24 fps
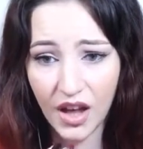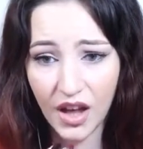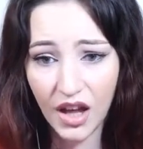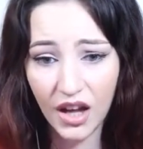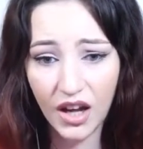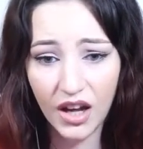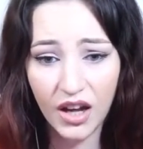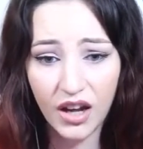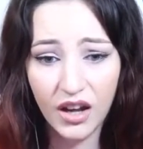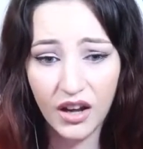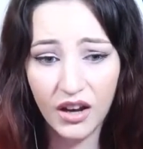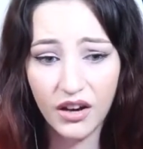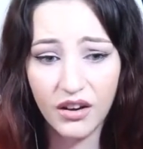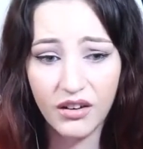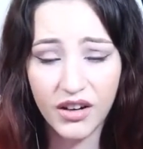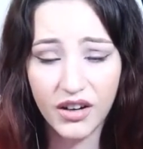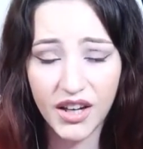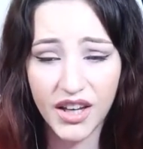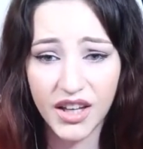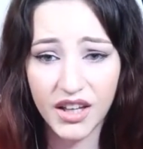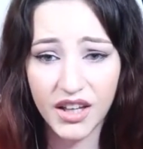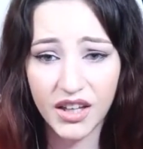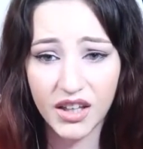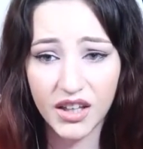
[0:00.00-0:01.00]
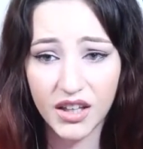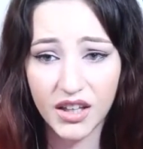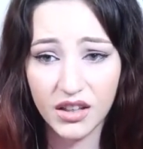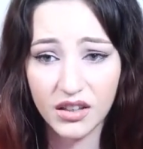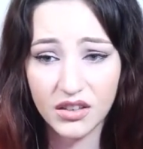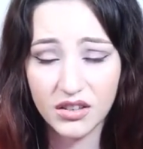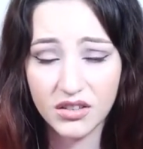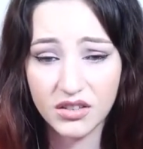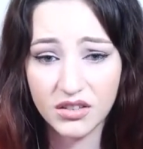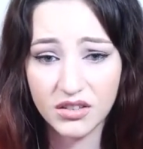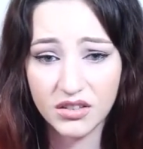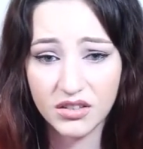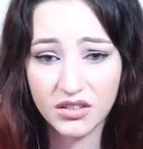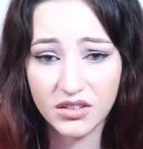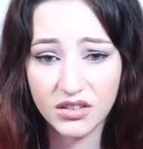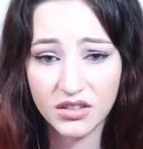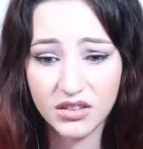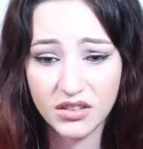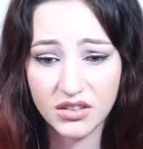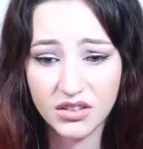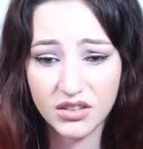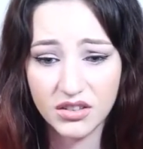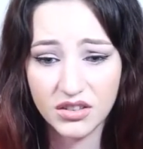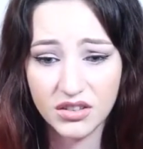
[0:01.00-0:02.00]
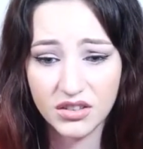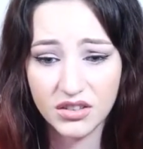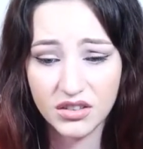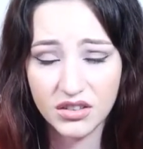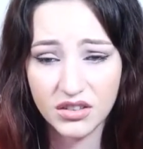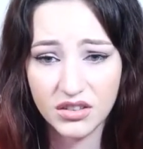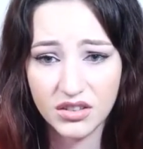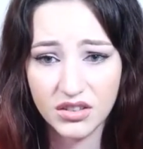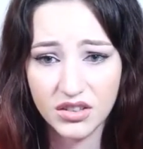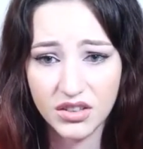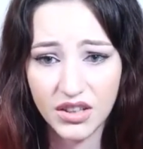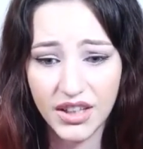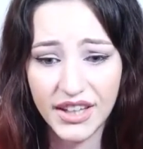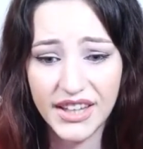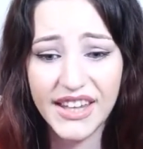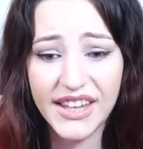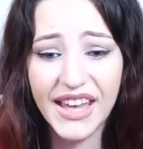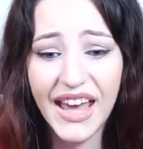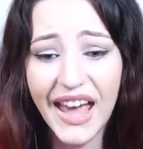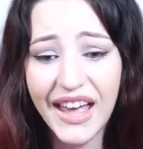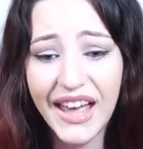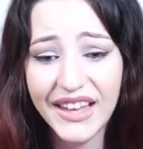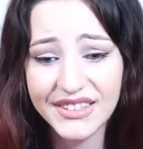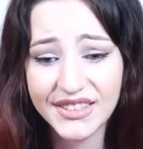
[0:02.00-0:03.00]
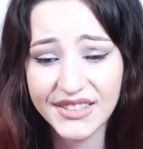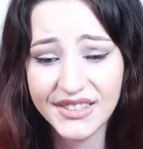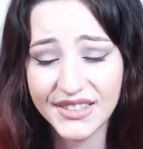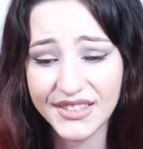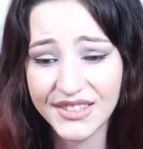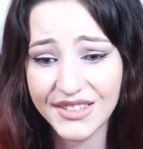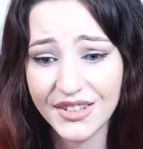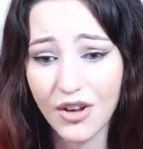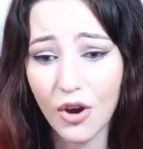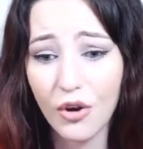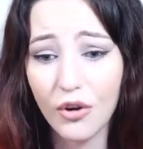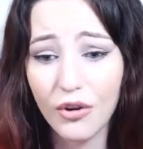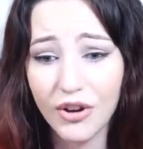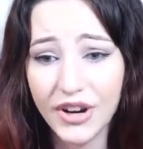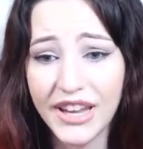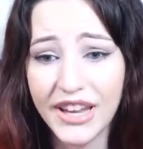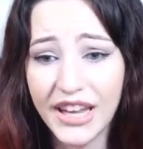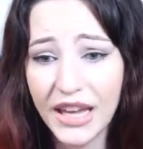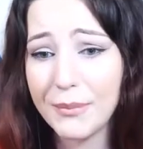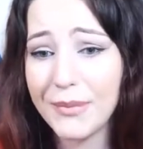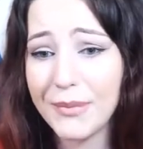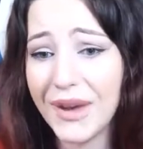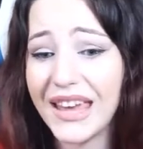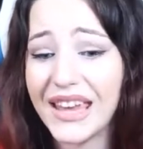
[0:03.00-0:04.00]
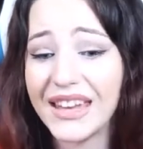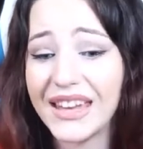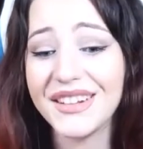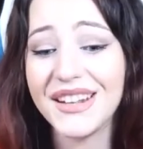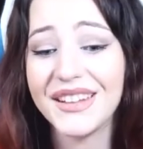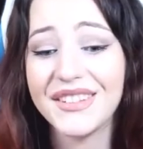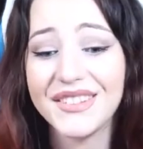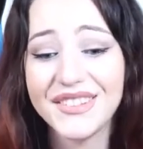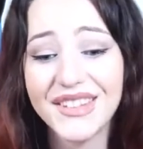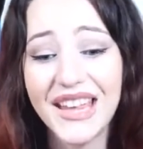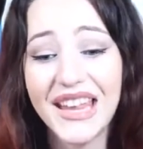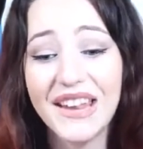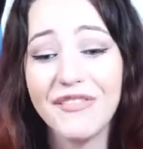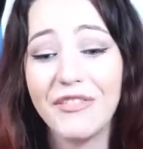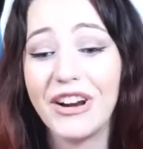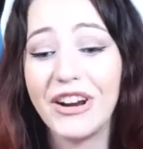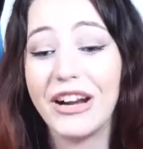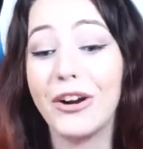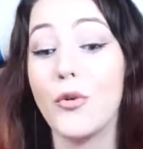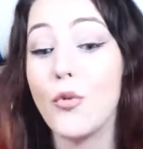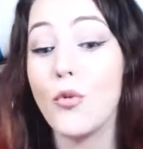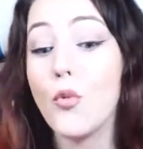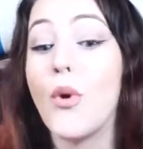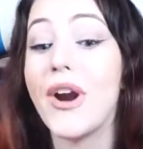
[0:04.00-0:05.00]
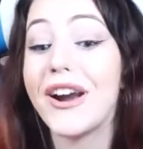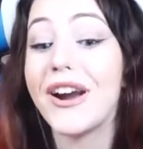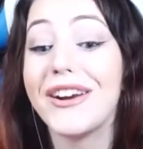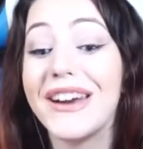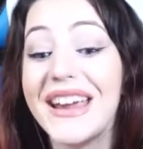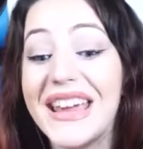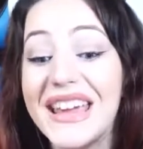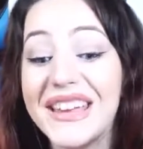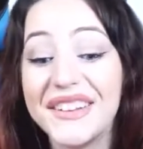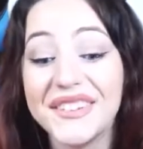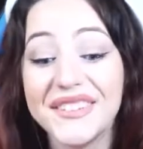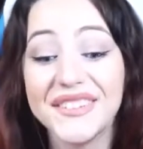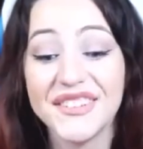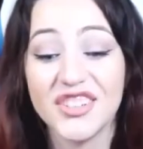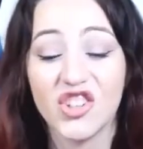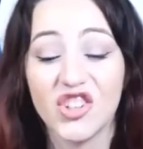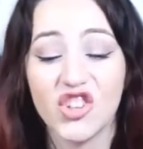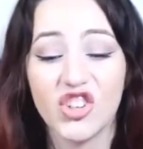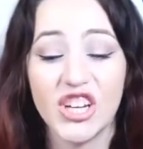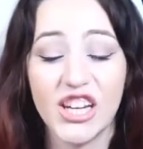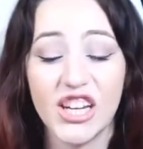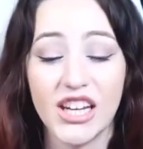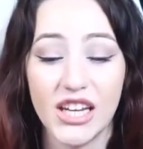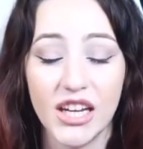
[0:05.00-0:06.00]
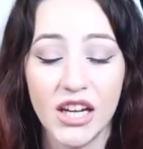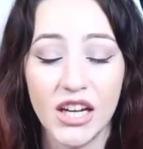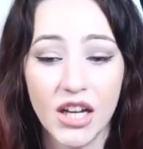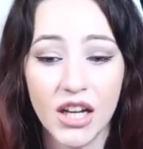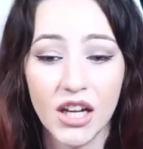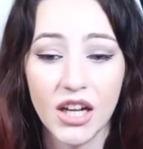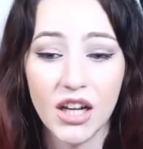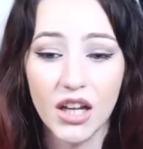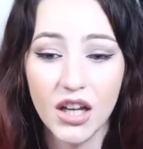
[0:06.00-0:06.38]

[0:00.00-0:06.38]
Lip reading: Hurry! Yes! Orihime can save her! Where is she?